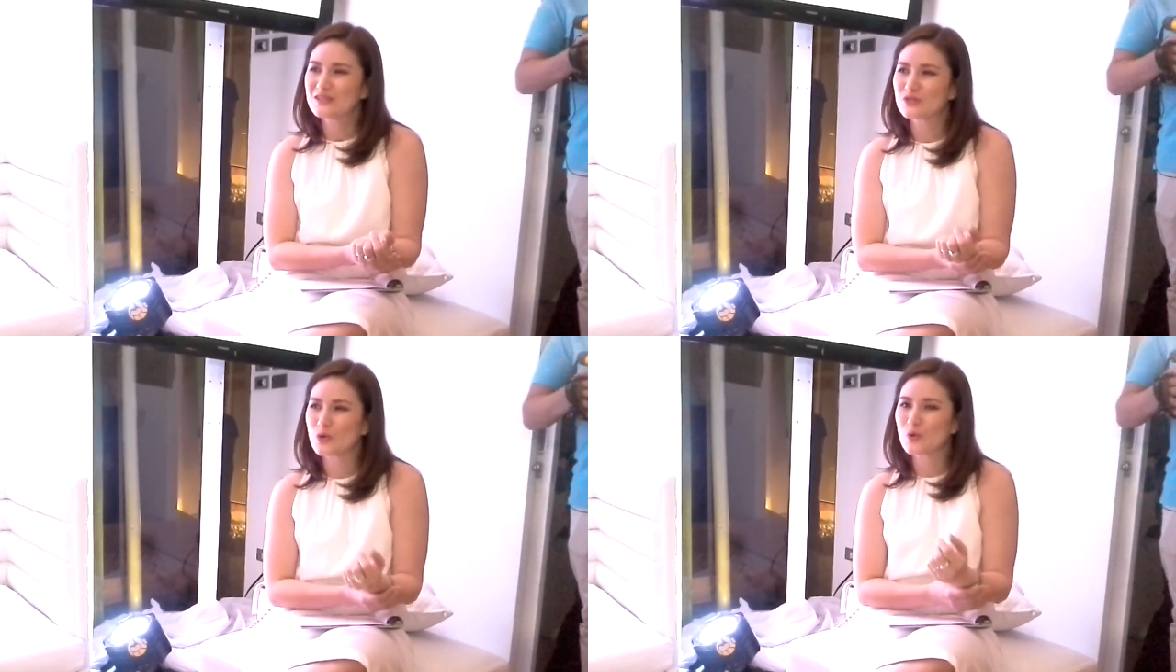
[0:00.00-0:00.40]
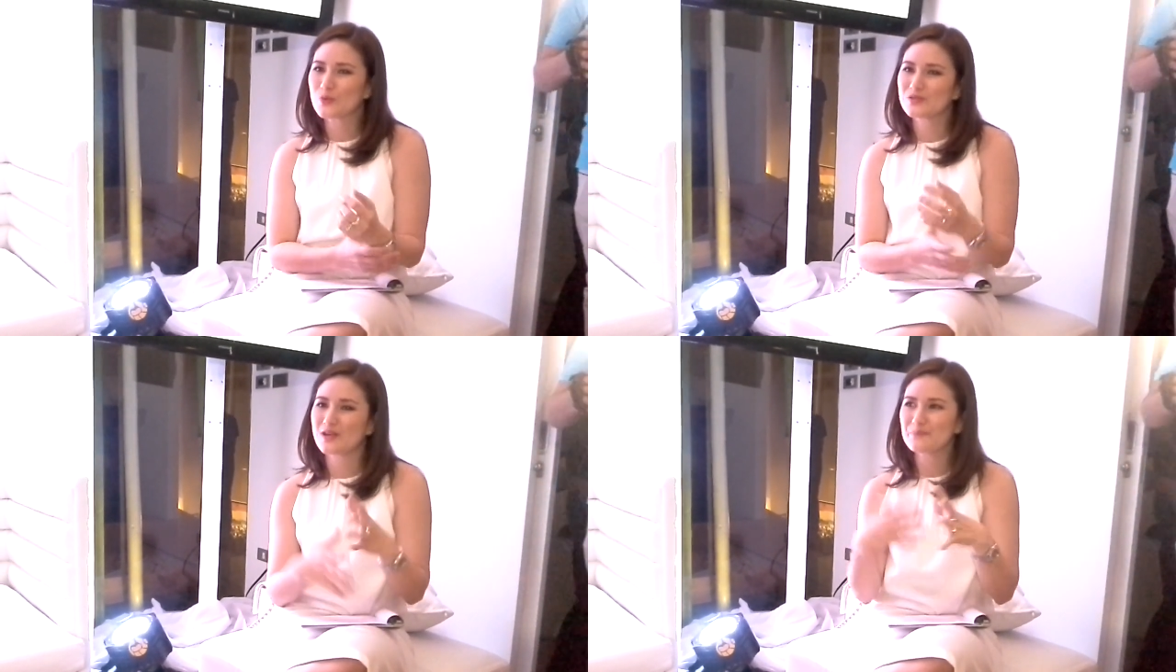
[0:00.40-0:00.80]

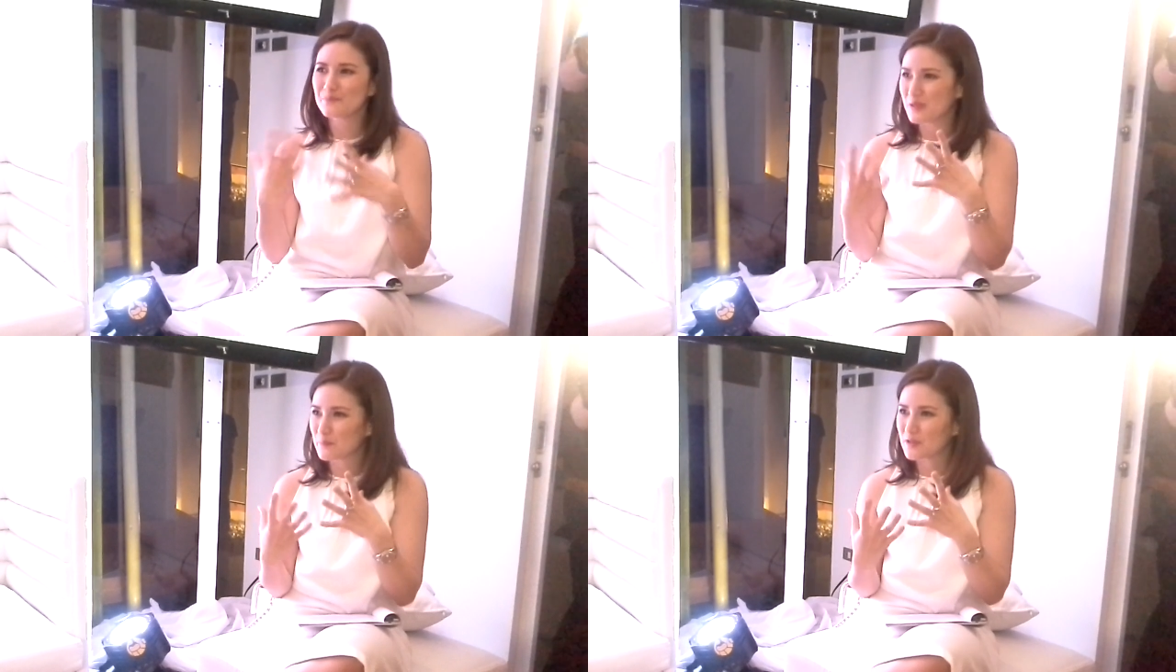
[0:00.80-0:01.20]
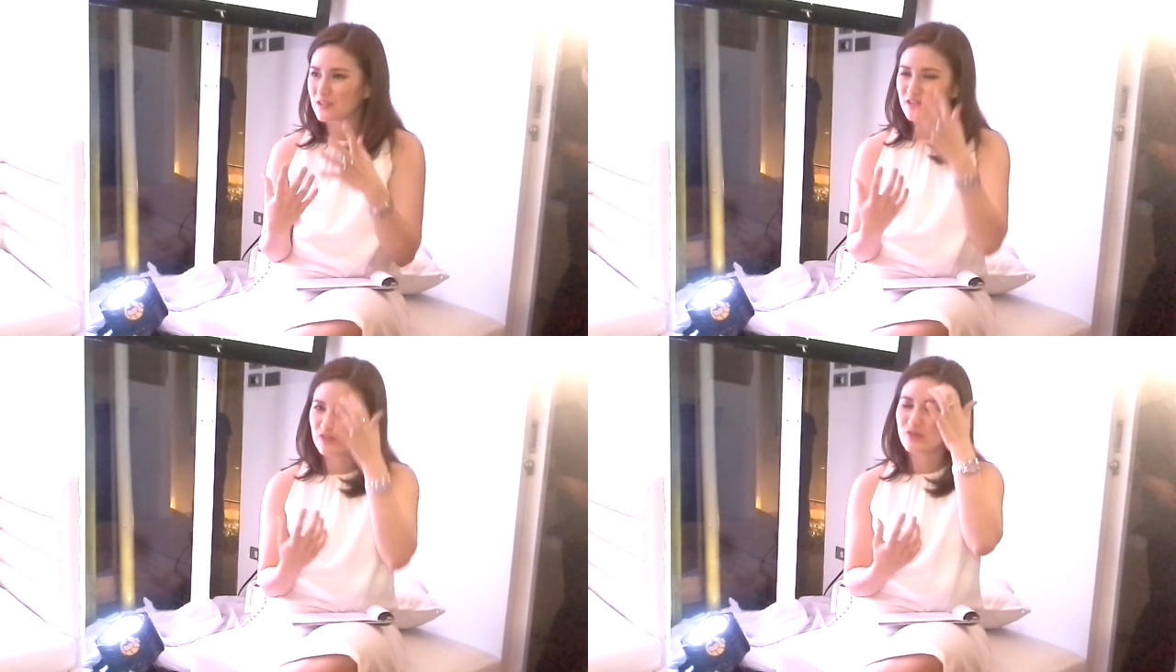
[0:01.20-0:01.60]
So some
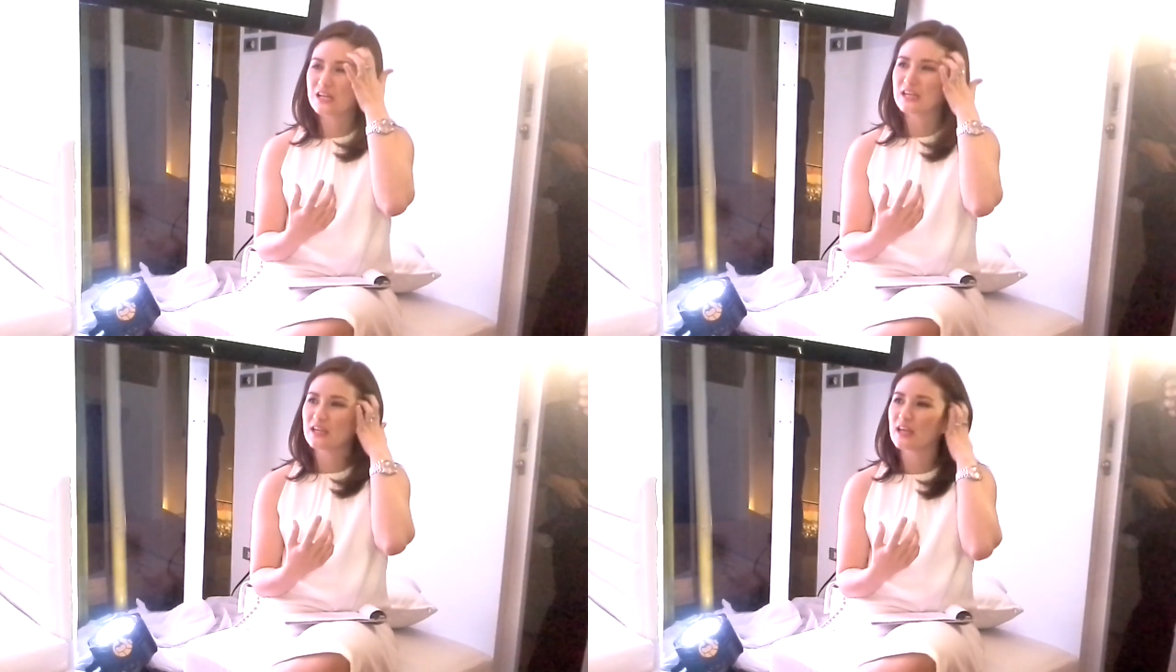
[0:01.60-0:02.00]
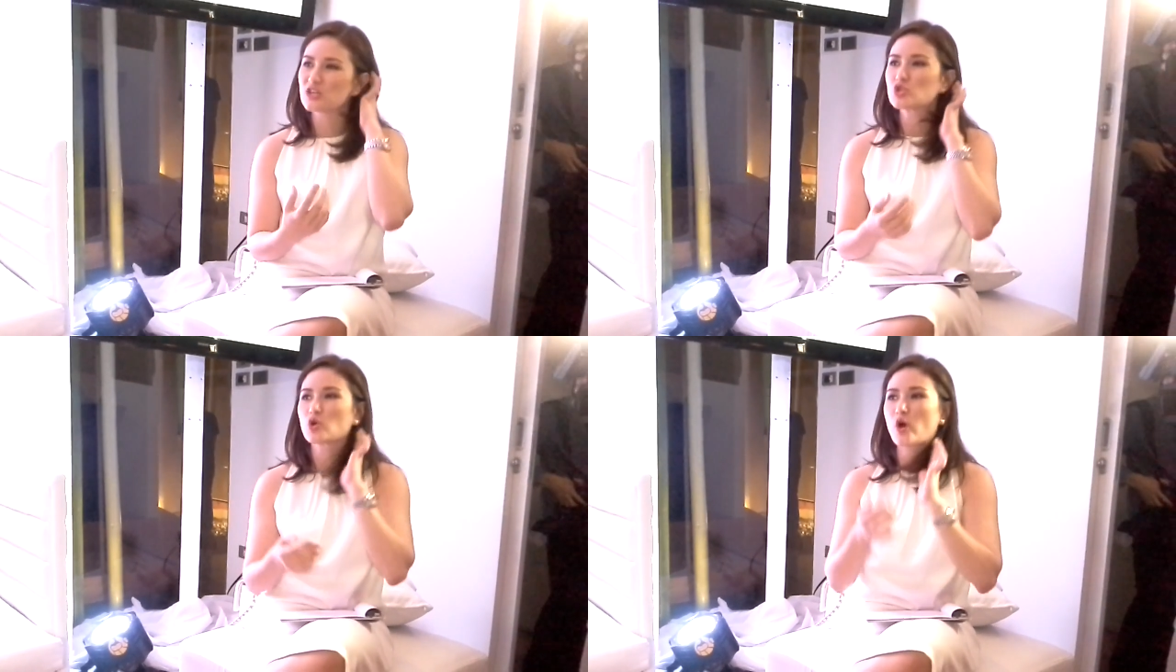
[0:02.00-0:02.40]
people, they really
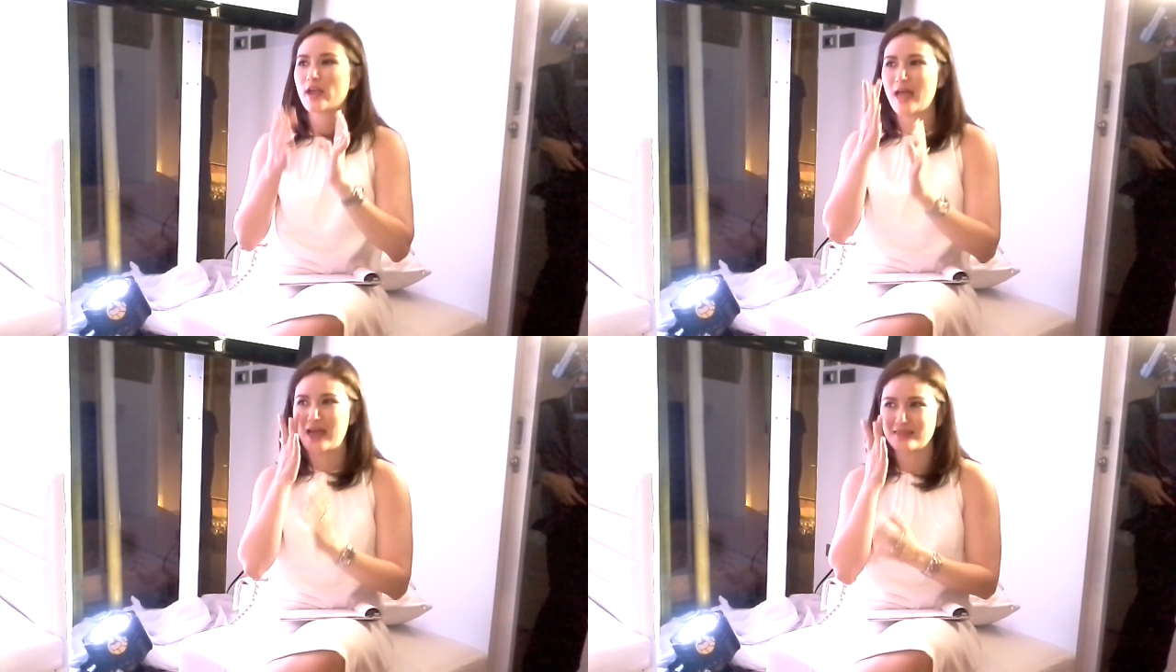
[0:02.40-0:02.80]
enjoy